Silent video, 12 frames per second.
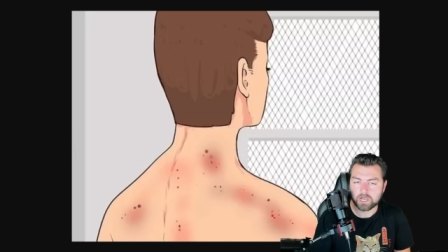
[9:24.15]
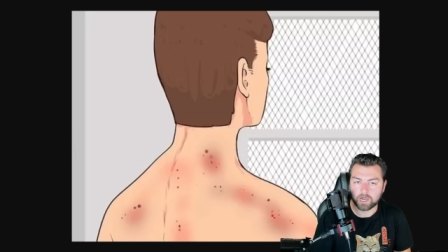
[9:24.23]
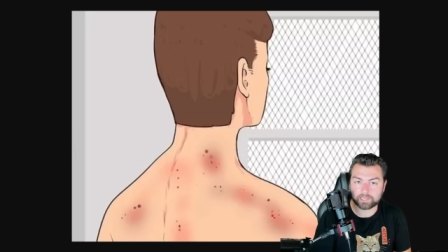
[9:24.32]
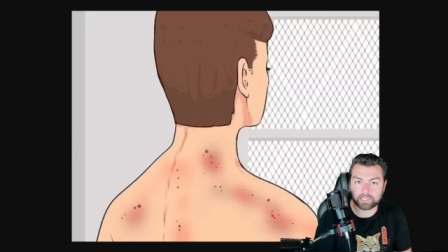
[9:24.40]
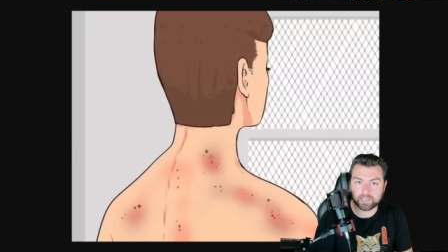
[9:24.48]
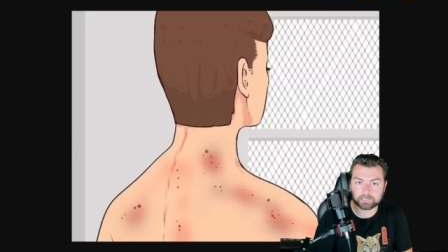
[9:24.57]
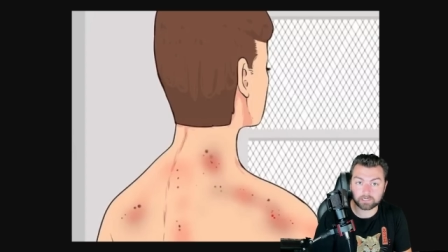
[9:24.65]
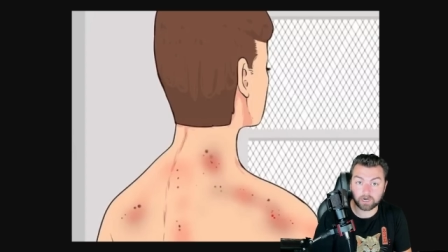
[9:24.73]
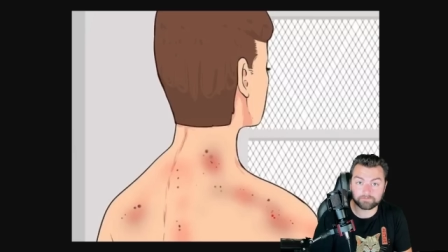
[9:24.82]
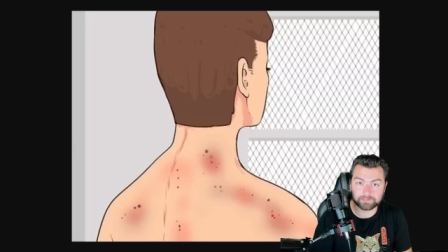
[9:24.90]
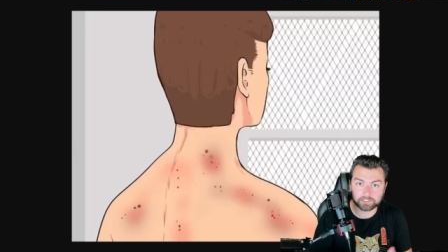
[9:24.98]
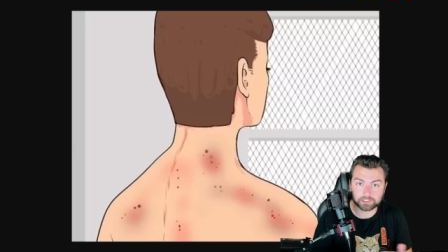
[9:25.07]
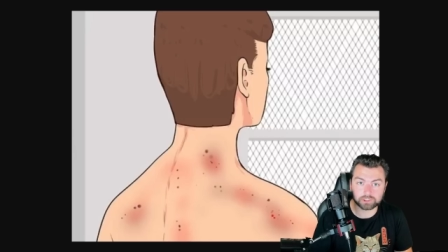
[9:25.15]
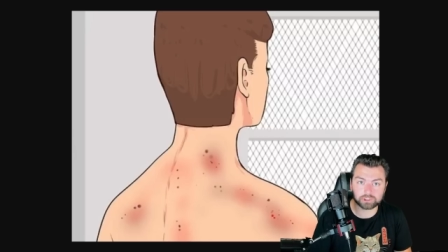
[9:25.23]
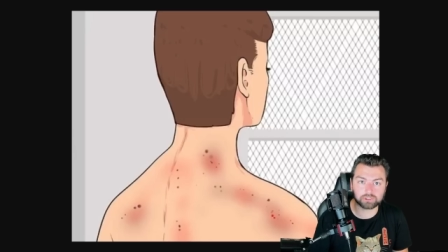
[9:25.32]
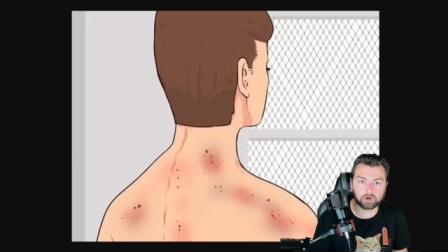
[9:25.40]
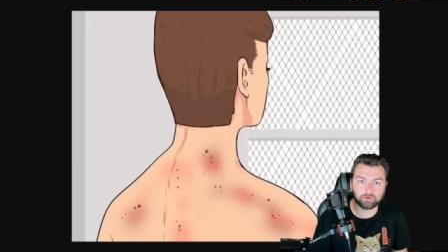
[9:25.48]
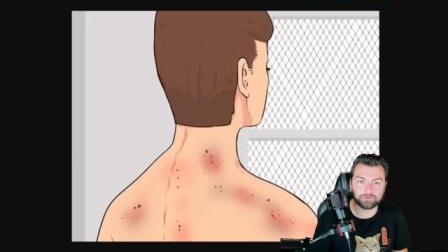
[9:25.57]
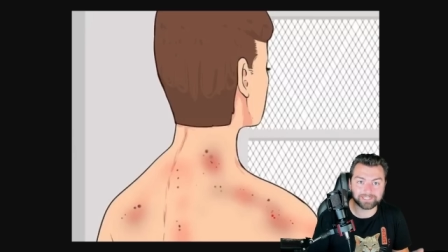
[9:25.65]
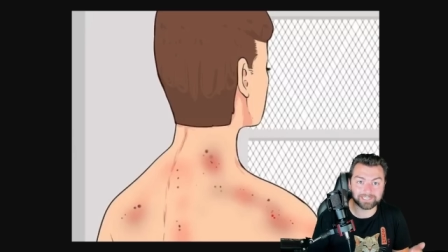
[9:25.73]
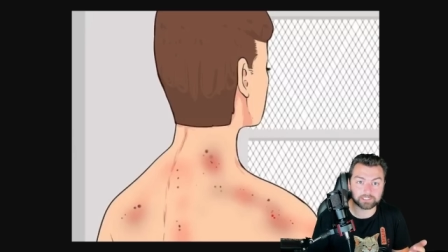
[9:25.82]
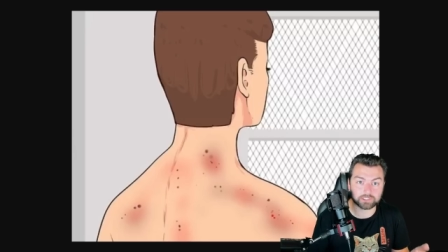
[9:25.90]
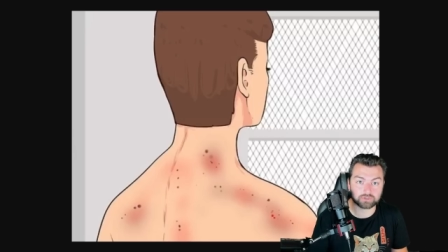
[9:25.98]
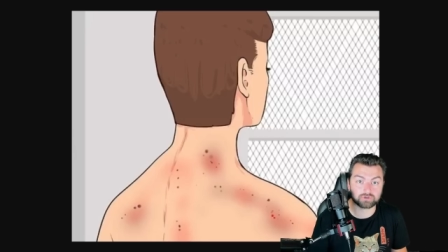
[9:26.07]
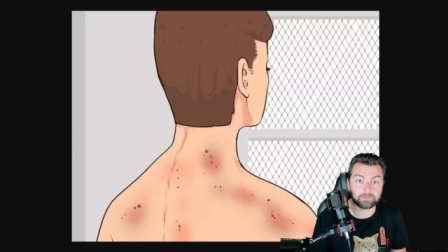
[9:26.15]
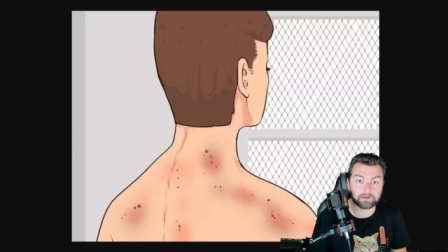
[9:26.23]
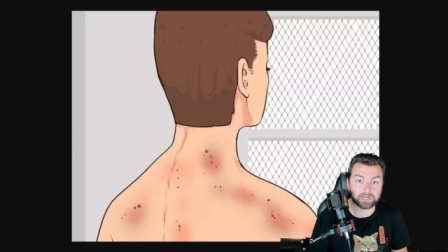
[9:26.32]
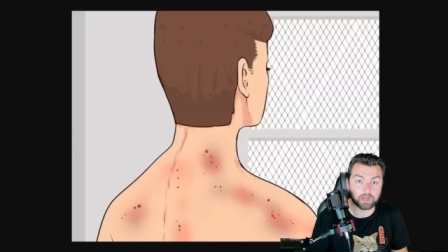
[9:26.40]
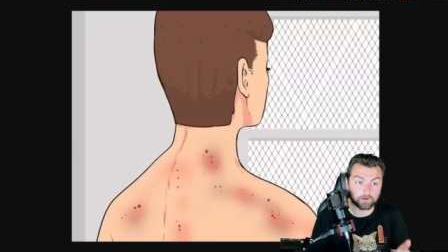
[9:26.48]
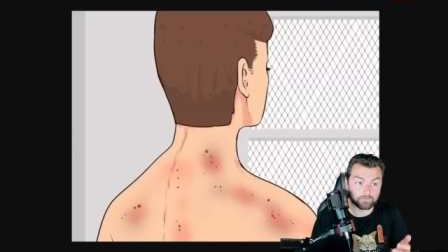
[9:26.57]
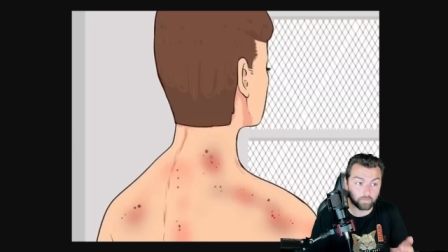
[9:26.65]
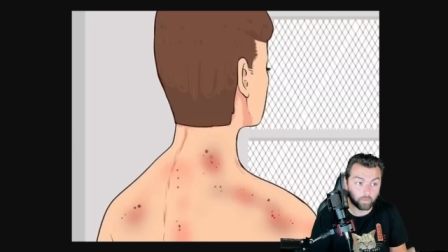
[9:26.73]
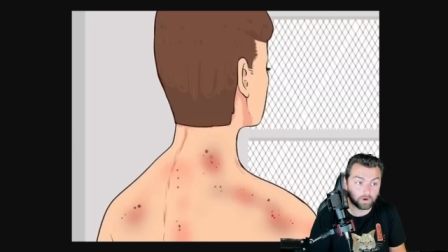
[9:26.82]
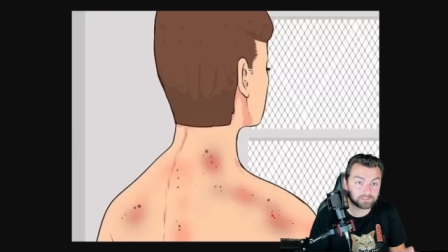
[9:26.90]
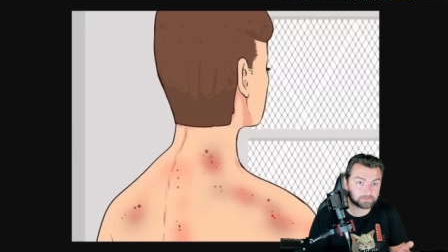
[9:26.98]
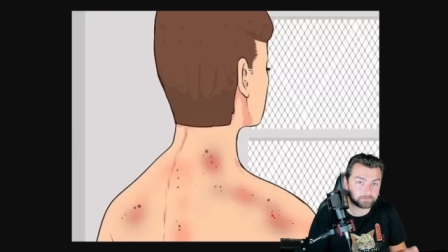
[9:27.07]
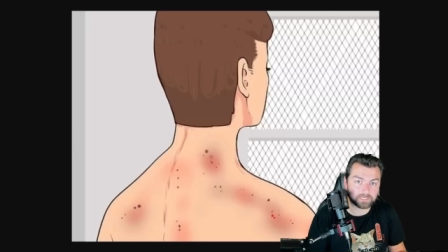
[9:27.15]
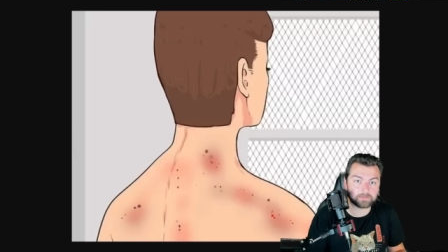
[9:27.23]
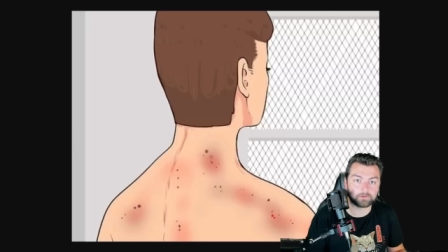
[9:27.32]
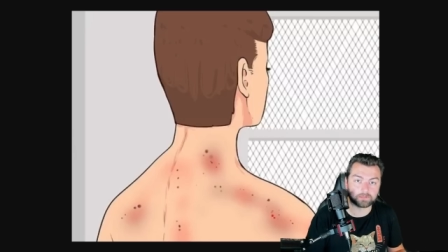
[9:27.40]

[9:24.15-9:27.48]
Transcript: I can't obviously show the extremity of what people